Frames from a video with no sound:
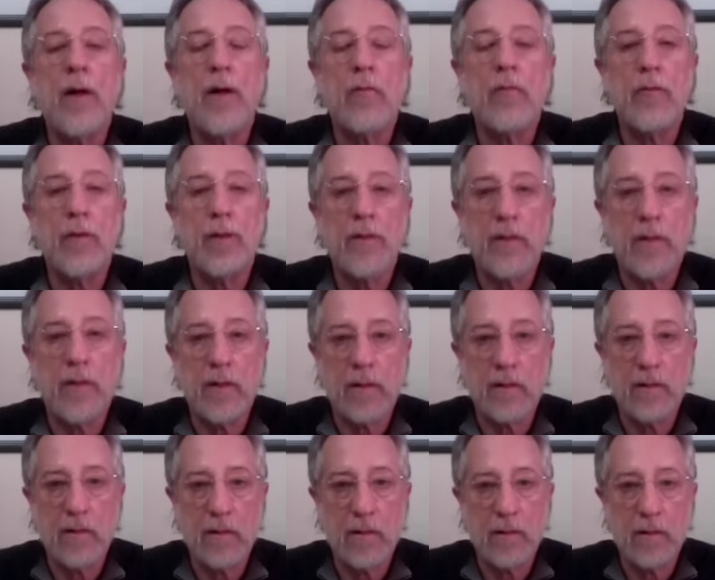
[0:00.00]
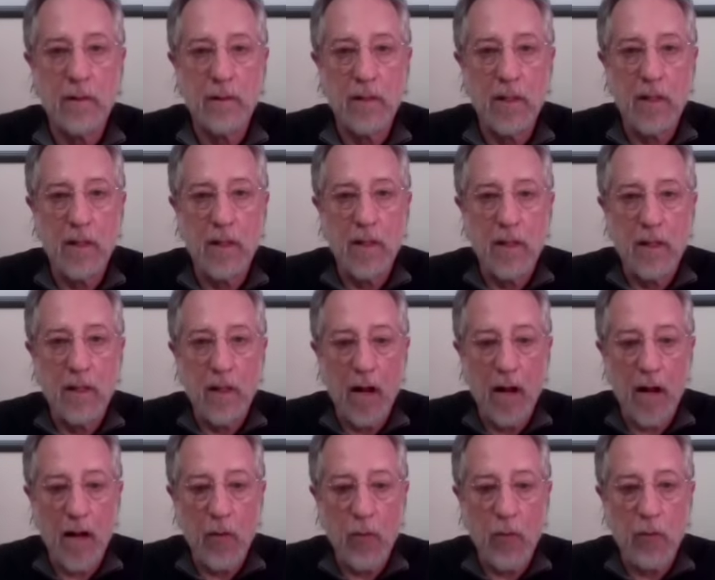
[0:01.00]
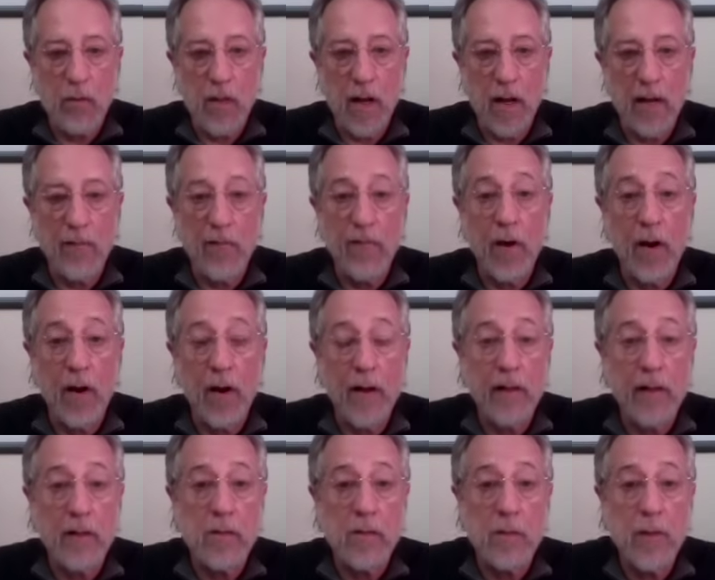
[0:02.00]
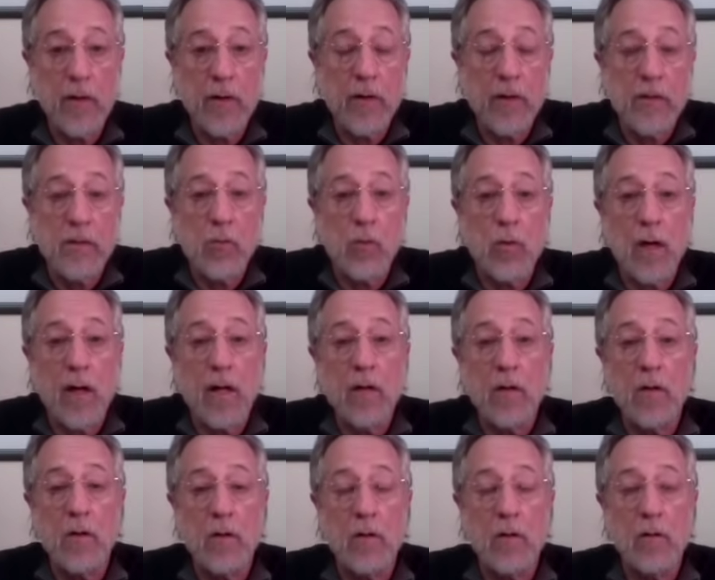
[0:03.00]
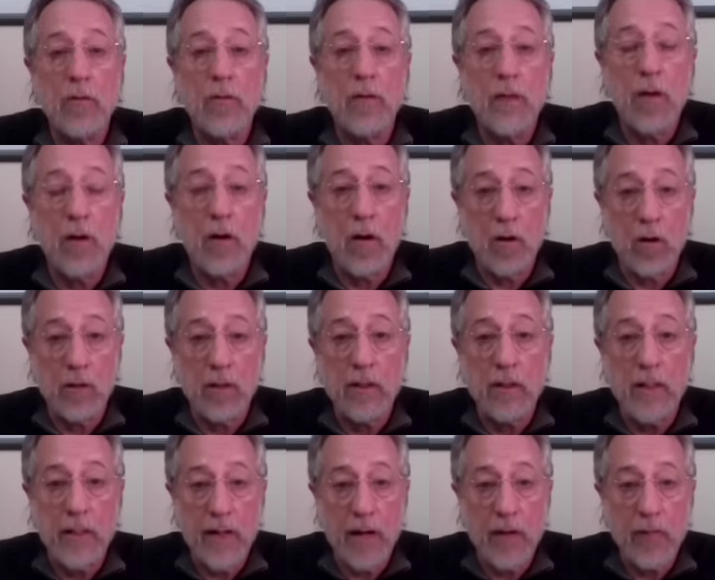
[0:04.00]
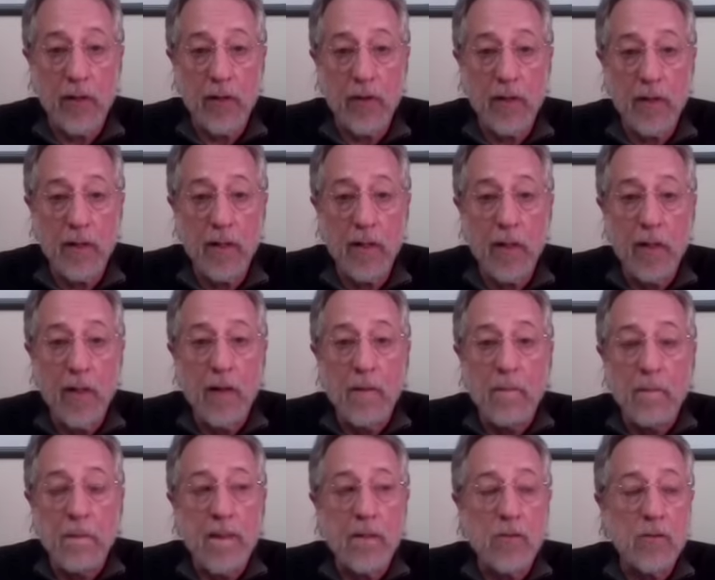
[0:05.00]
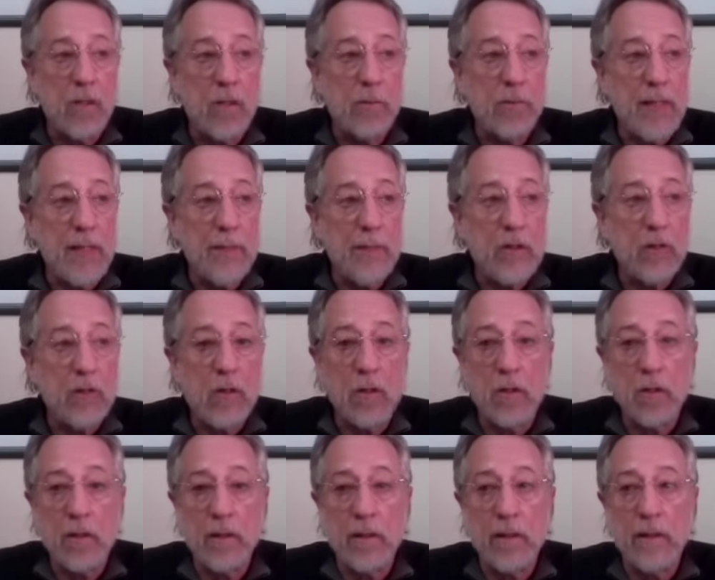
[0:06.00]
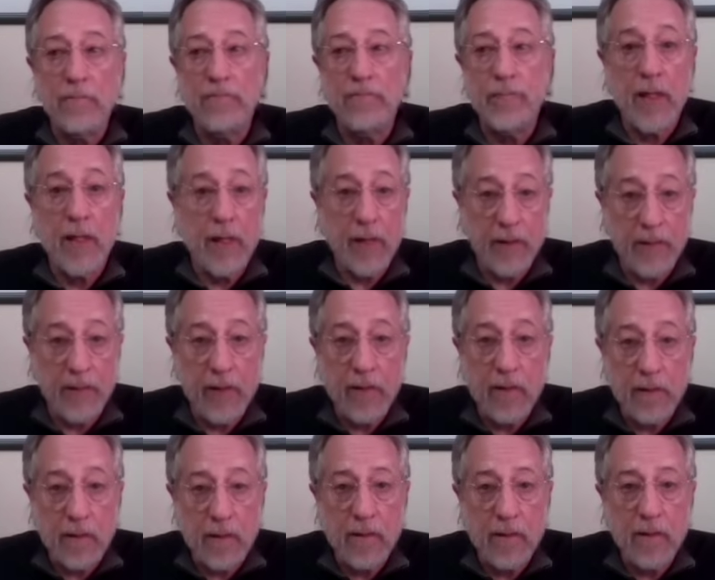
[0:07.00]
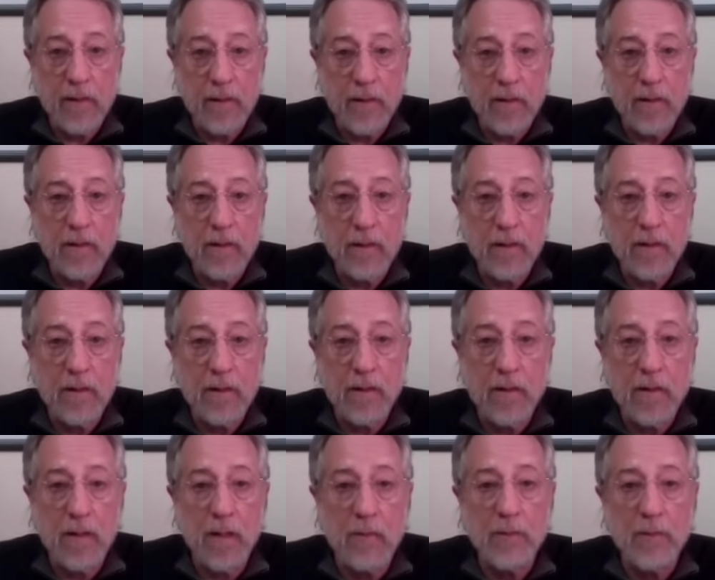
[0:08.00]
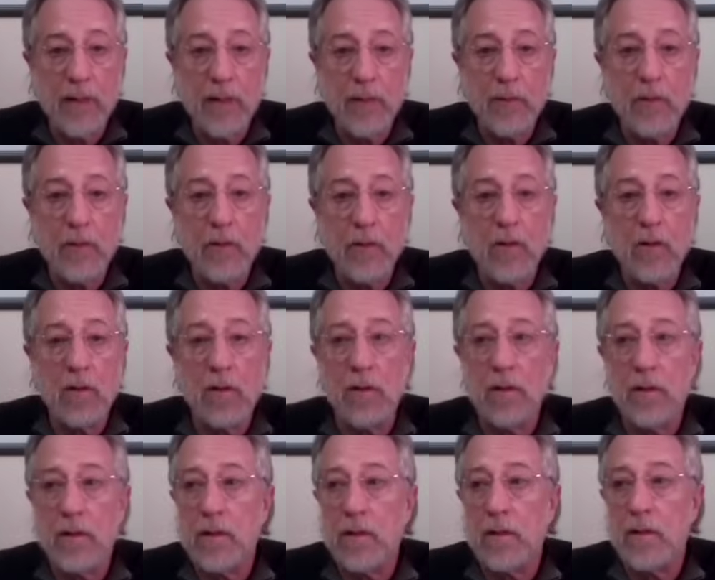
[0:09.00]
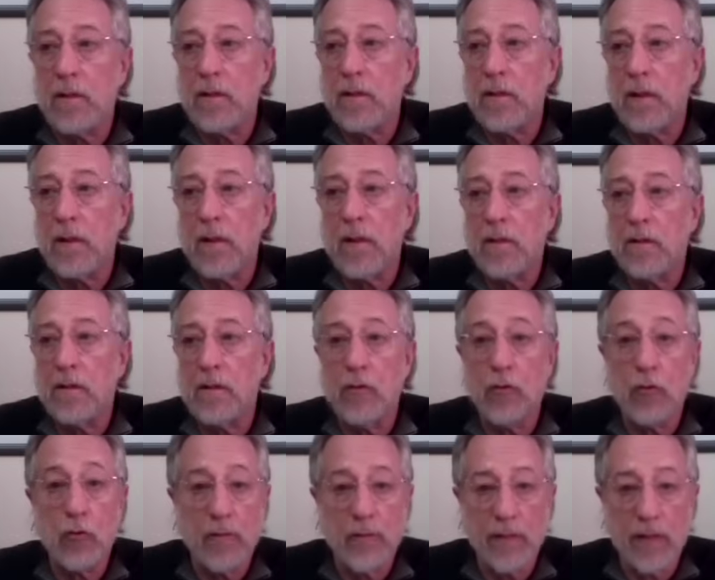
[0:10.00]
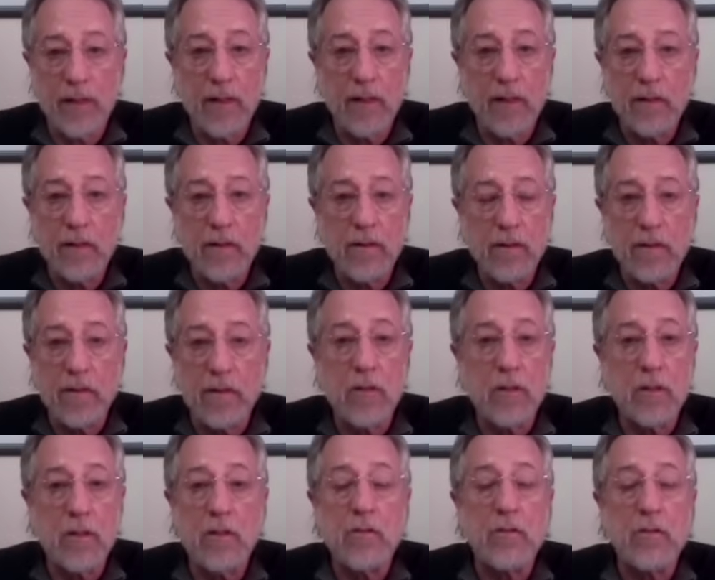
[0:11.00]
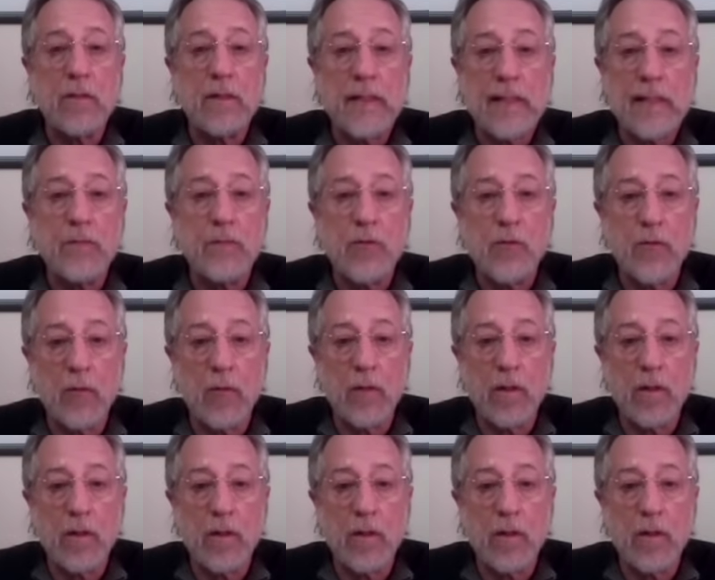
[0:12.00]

everything. I was I I experienced what I call the all in the everything. Some people call it heaven. Some people call it uh, nirvana, and there's other names for